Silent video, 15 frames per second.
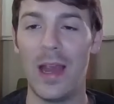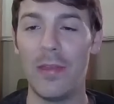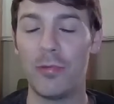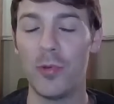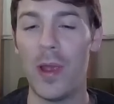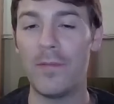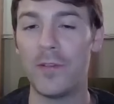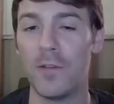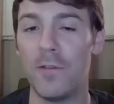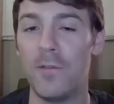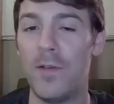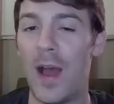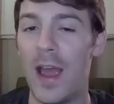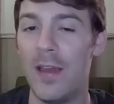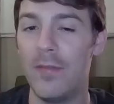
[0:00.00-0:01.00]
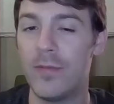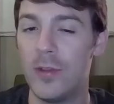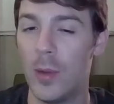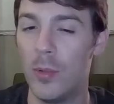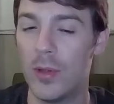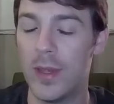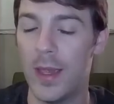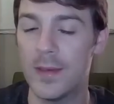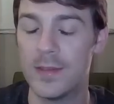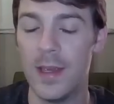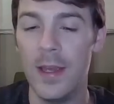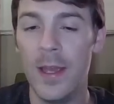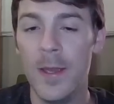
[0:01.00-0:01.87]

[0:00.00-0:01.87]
I threw after 5 double kicks.